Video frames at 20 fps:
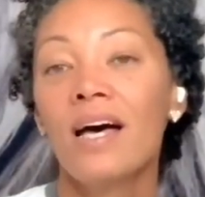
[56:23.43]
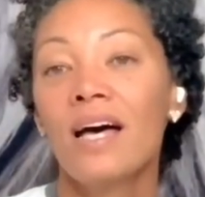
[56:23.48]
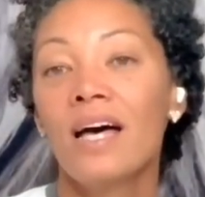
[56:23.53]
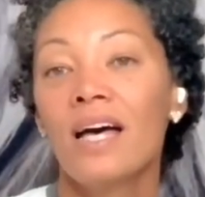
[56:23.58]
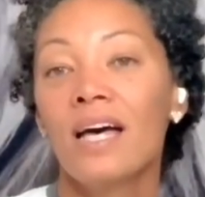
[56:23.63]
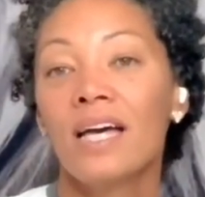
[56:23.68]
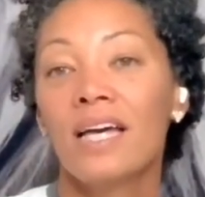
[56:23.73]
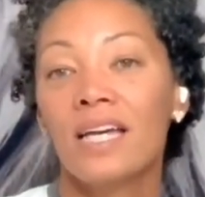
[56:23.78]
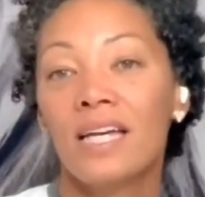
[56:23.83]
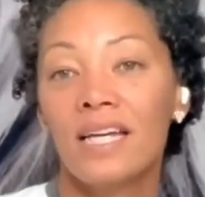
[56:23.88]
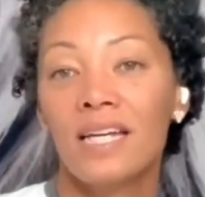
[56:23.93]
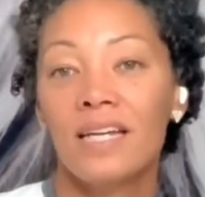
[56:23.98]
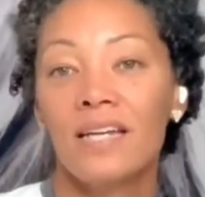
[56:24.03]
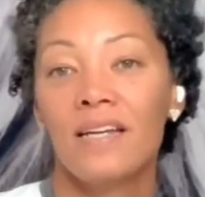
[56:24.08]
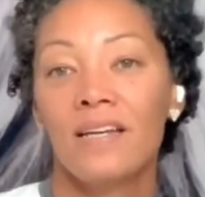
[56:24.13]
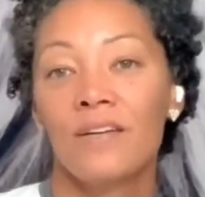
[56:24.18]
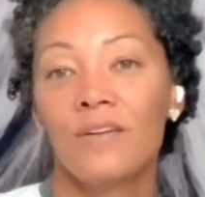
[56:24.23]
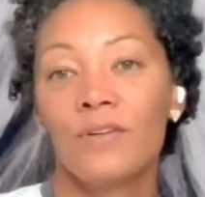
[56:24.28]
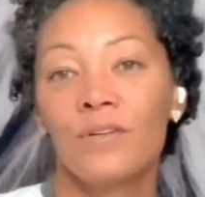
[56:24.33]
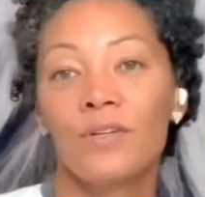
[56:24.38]
He
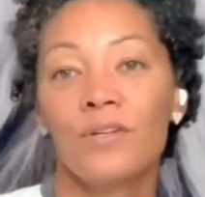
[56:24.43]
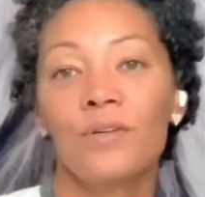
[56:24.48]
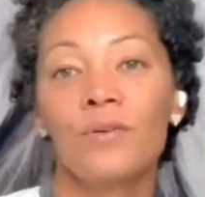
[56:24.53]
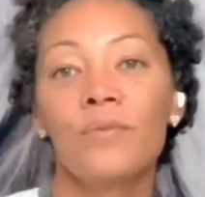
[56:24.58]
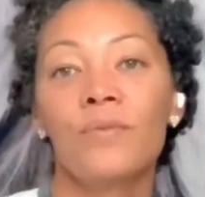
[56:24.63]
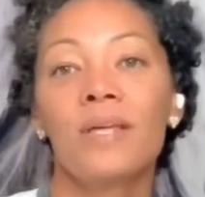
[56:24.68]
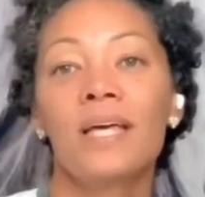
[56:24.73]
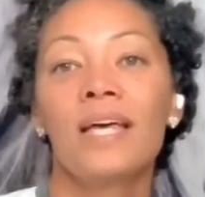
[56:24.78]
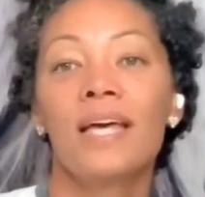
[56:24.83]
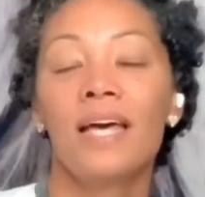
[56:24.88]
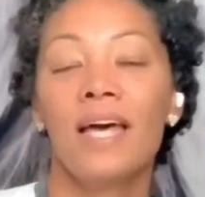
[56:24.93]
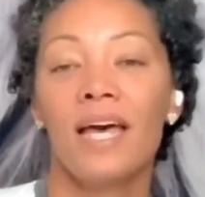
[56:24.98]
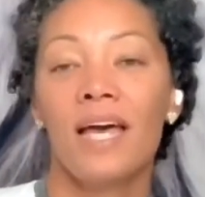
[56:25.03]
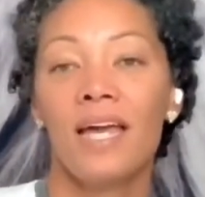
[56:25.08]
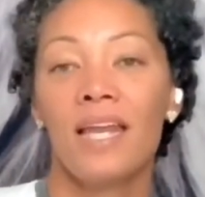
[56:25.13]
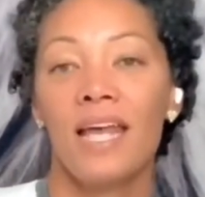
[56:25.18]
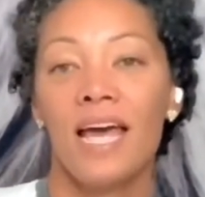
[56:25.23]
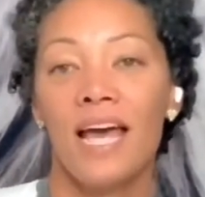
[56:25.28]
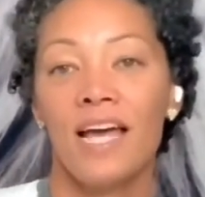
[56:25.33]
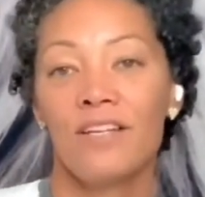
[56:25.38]
Guru. And
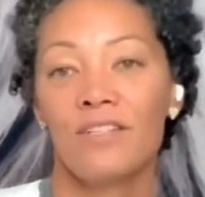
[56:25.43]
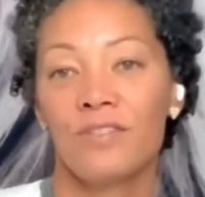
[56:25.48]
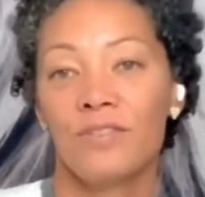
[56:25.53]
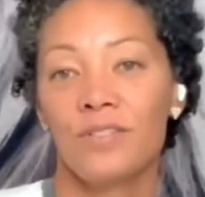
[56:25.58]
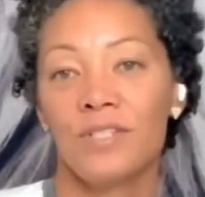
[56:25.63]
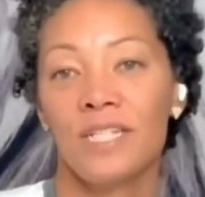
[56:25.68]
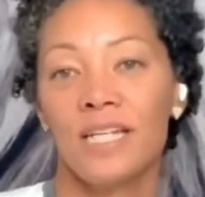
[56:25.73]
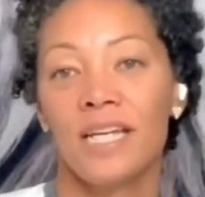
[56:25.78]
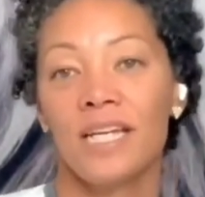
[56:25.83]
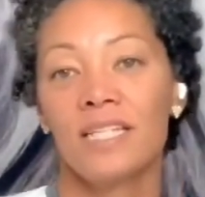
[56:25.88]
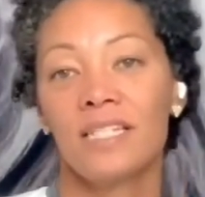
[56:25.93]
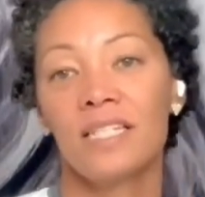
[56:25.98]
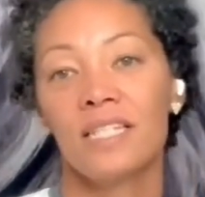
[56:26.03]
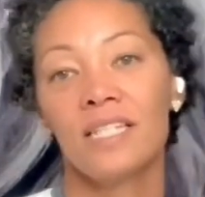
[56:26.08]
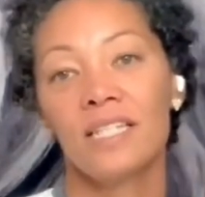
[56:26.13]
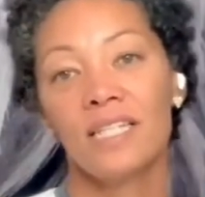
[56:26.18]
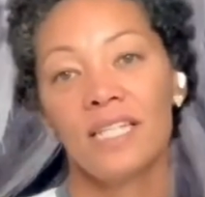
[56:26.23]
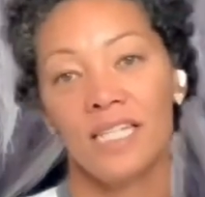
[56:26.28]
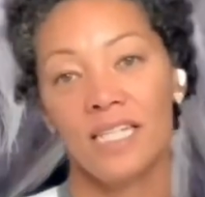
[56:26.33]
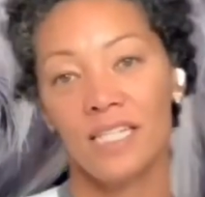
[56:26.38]
as you're chanting,
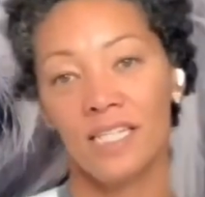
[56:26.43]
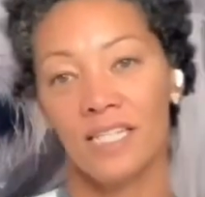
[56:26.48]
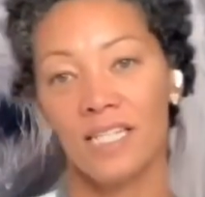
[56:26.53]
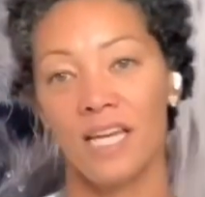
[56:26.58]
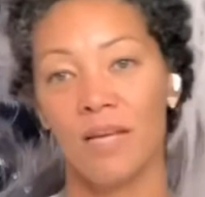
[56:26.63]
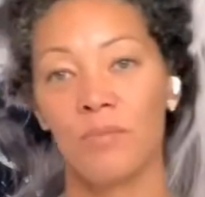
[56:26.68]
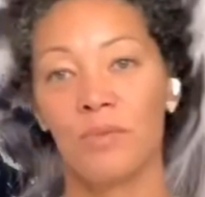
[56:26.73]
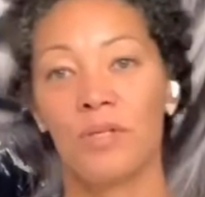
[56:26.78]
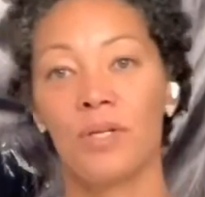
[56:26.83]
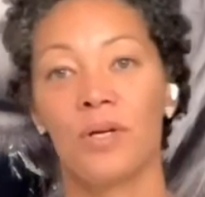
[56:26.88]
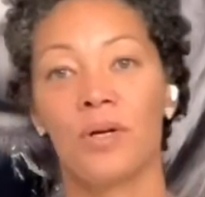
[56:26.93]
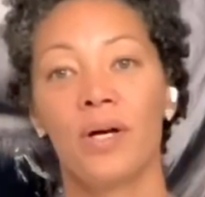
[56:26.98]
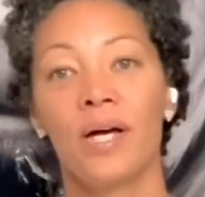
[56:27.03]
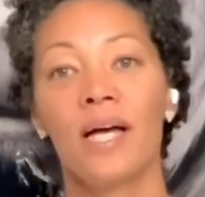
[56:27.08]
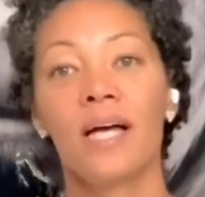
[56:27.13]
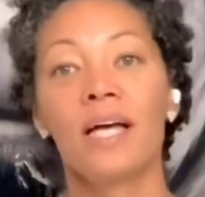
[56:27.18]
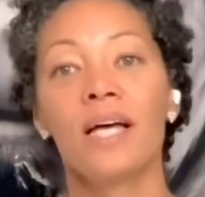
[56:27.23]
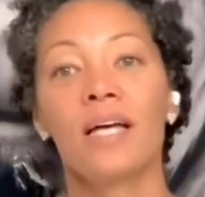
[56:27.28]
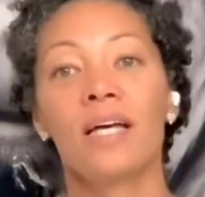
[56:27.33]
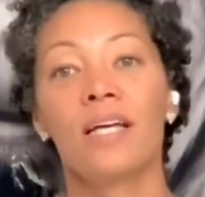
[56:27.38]
each time you go up,
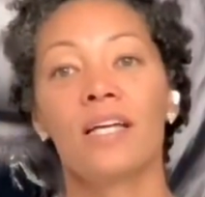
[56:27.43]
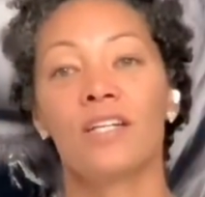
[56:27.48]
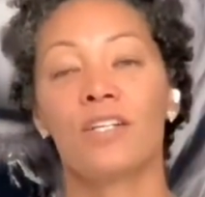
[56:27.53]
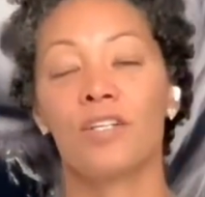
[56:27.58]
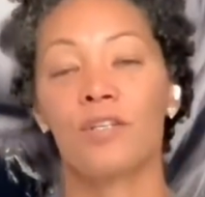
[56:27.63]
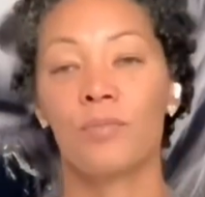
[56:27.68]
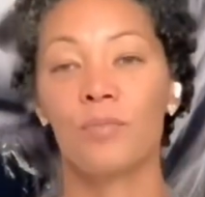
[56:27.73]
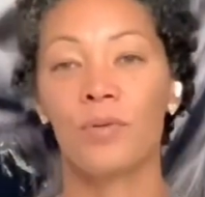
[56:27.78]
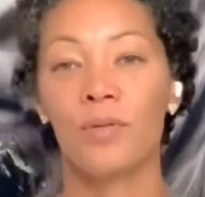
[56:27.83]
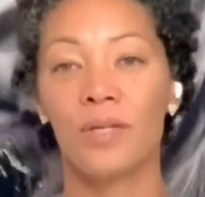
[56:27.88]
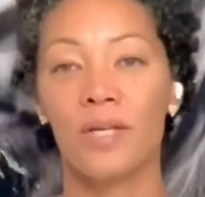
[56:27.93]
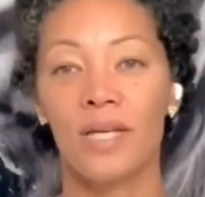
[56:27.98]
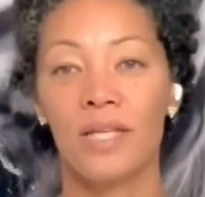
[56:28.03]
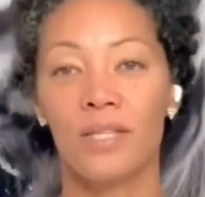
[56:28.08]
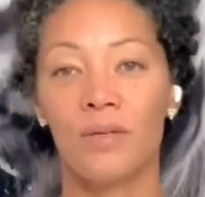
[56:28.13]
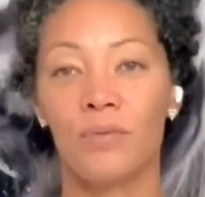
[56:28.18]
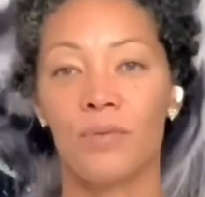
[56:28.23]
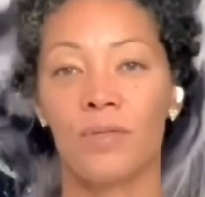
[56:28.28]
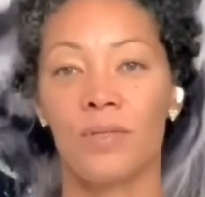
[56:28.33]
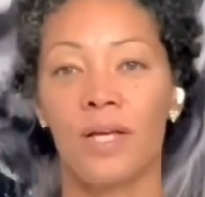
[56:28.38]
you're pulling the root
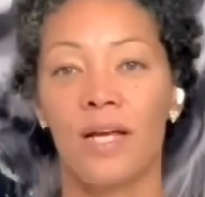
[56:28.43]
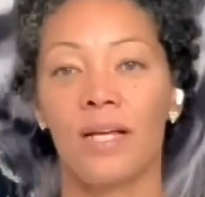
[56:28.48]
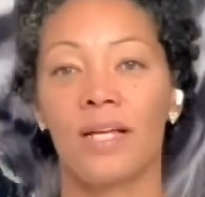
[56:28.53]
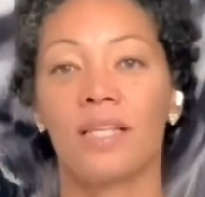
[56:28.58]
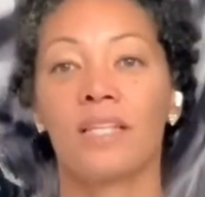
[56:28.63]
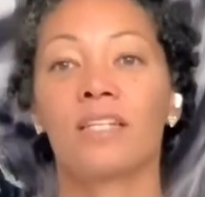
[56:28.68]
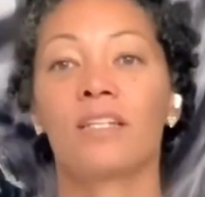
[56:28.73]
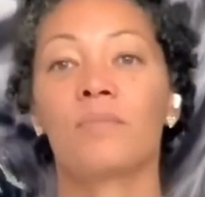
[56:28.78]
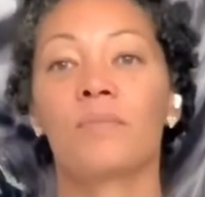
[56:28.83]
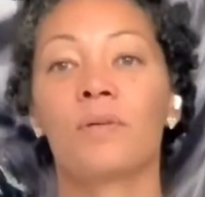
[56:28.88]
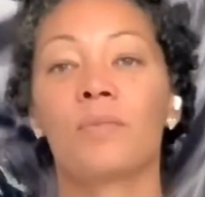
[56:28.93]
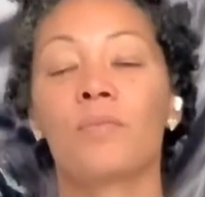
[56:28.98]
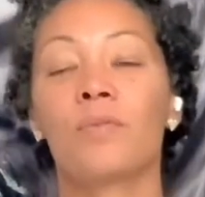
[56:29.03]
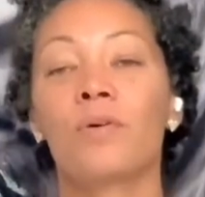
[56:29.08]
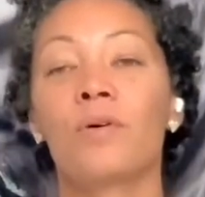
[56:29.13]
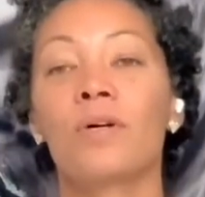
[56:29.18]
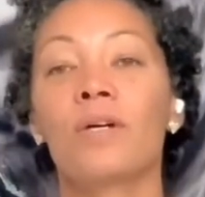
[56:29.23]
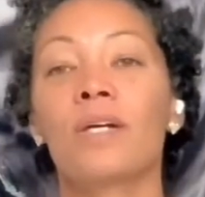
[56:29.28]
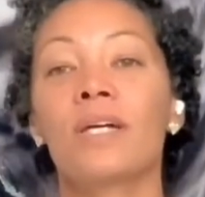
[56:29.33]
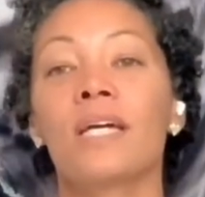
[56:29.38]
lock a little bit more.
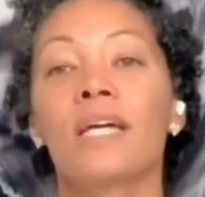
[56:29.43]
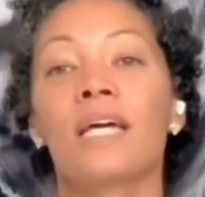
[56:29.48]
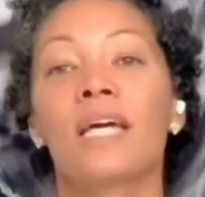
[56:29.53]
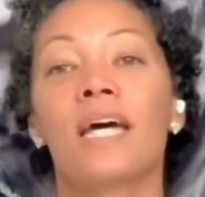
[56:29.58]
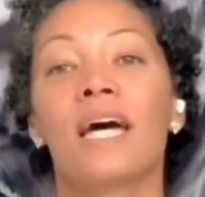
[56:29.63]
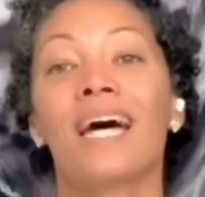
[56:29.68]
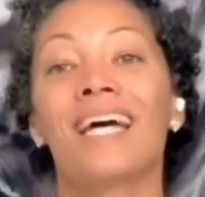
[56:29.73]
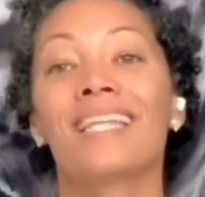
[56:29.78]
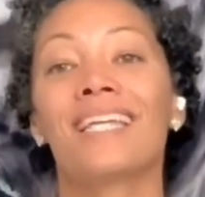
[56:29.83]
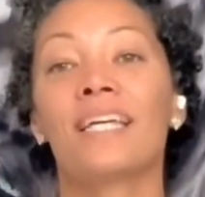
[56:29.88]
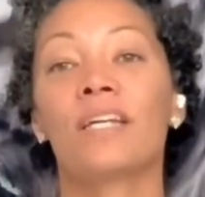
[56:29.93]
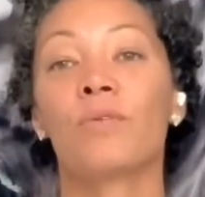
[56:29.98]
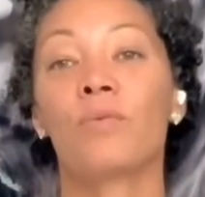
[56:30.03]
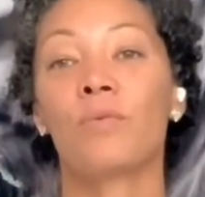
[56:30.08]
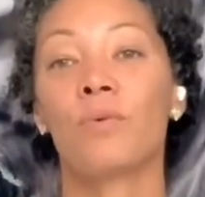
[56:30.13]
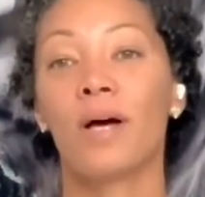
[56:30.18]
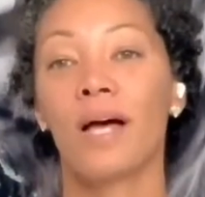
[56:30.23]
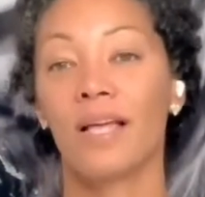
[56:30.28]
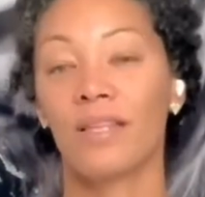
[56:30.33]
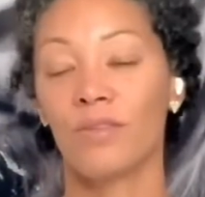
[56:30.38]
And then
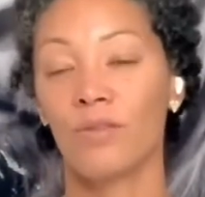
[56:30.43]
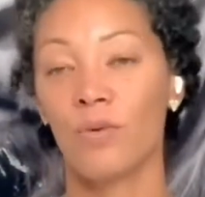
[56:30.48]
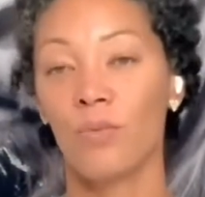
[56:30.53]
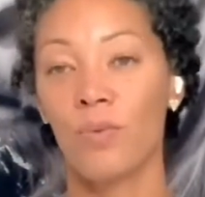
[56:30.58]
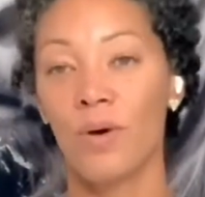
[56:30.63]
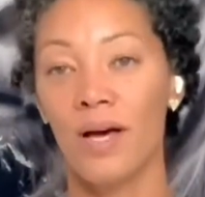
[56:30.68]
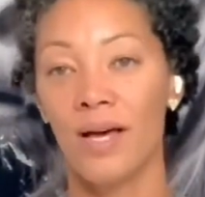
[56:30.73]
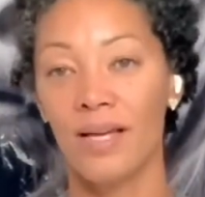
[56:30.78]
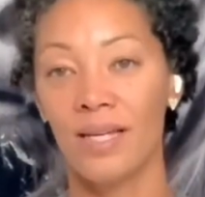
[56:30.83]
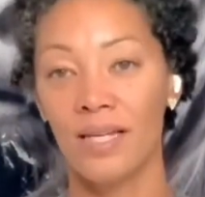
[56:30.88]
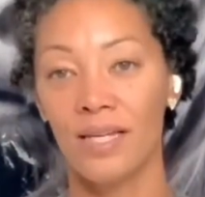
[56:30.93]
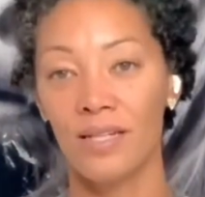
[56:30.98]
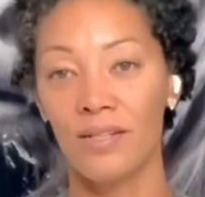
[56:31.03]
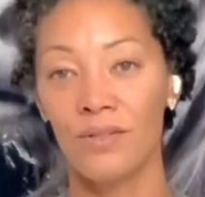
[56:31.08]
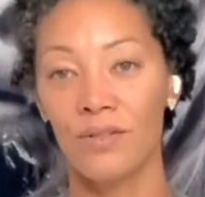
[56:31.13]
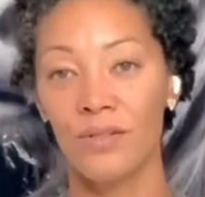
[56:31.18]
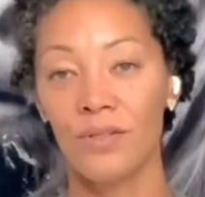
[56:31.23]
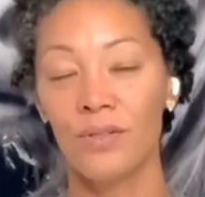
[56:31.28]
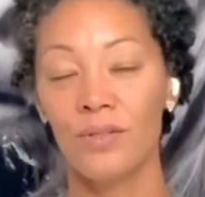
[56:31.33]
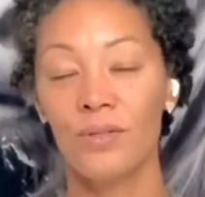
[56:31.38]
at the
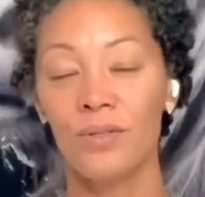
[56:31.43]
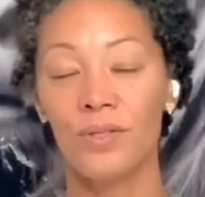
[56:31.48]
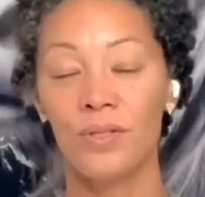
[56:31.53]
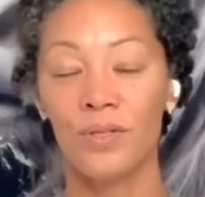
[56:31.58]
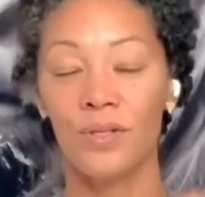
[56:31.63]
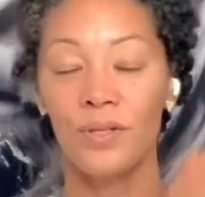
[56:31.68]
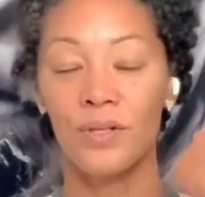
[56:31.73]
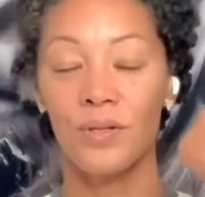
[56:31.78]
Waheguru, you're